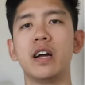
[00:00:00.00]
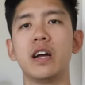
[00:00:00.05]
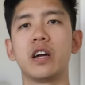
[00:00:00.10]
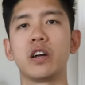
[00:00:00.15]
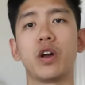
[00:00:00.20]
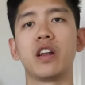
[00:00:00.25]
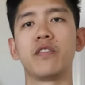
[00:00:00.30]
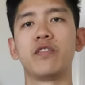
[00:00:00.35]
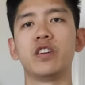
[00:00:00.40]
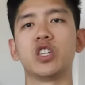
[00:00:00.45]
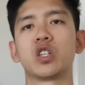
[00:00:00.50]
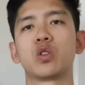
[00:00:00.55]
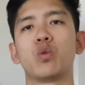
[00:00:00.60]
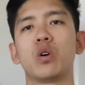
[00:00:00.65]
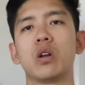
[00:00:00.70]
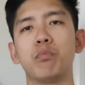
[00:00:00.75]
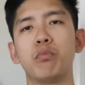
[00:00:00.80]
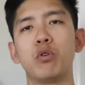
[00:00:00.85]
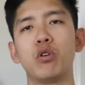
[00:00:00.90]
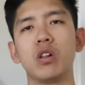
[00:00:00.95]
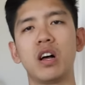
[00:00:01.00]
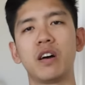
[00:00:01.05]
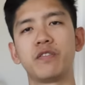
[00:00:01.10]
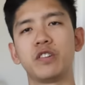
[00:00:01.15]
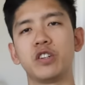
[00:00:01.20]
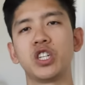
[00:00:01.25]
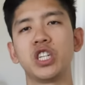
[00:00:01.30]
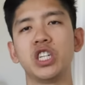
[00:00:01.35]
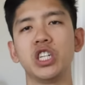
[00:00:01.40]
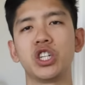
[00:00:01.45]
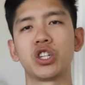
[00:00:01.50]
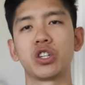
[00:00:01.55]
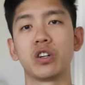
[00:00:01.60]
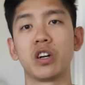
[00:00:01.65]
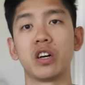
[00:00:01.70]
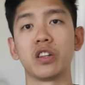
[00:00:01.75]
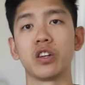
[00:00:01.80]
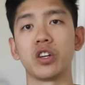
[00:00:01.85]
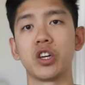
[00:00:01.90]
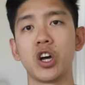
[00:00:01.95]
Great if you just want to pull off your t-shirt
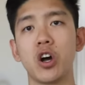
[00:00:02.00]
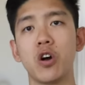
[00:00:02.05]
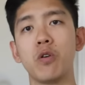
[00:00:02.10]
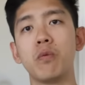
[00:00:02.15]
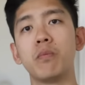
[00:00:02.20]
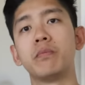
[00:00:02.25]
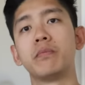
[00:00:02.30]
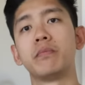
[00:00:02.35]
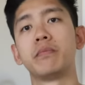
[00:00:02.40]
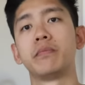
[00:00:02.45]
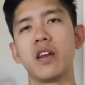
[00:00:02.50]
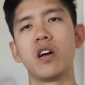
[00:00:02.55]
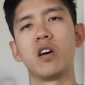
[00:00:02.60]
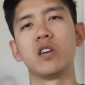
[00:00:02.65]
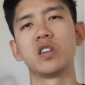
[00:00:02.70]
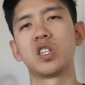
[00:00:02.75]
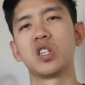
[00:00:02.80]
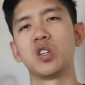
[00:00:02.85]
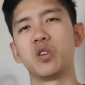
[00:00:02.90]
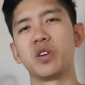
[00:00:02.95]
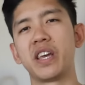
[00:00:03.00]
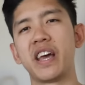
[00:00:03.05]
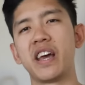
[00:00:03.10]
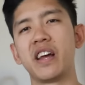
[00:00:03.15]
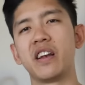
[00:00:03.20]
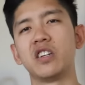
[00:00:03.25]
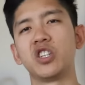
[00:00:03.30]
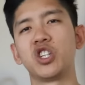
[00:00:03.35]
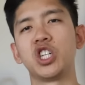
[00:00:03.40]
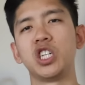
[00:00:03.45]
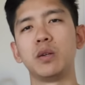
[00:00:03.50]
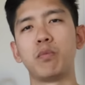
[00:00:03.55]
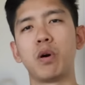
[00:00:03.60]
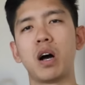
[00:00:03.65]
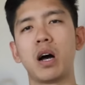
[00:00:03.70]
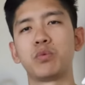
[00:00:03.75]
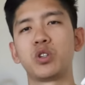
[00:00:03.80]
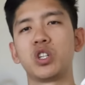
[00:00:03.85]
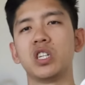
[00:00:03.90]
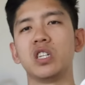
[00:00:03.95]
on the go. And also, again, a cheap
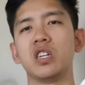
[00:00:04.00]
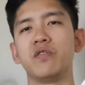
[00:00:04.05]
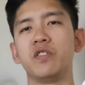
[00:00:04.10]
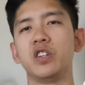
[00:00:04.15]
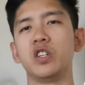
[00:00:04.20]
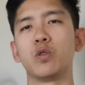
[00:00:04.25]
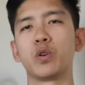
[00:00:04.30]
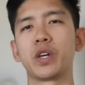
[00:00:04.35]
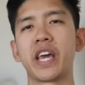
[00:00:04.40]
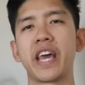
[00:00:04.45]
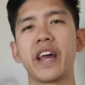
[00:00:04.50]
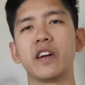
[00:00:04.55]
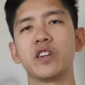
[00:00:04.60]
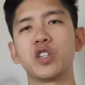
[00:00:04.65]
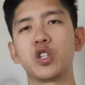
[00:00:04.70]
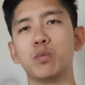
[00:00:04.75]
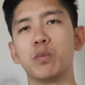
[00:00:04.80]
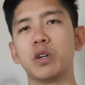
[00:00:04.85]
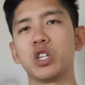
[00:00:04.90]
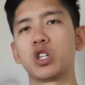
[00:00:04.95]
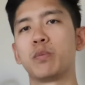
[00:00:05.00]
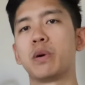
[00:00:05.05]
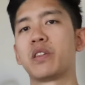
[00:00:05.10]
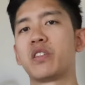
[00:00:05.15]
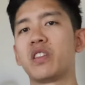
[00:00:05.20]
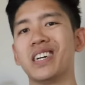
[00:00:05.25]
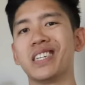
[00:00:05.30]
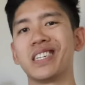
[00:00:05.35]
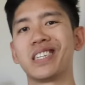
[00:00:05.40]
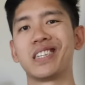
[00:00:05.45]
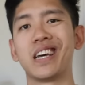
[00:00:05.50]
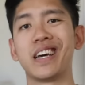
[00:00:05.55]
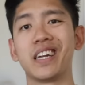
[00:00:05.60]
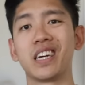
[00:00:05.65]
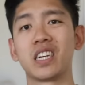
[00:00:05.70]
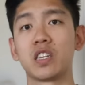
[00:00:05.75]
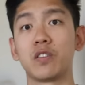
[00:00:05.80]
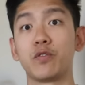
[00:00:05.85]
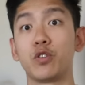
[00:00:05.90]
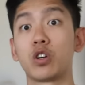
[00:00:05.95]
option if you don't care too much about the
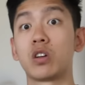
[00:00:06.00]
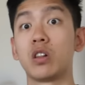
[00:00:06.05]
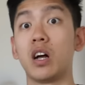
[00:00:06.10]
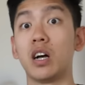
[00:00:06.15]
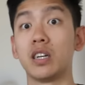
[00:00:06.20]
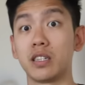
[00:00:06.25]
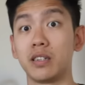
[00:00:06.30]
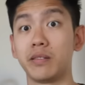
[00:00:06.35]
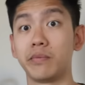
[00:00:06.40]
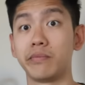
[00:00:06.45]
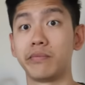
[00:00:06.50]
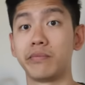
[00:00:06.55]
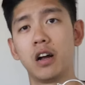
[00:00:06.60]
aesthetics of your closet.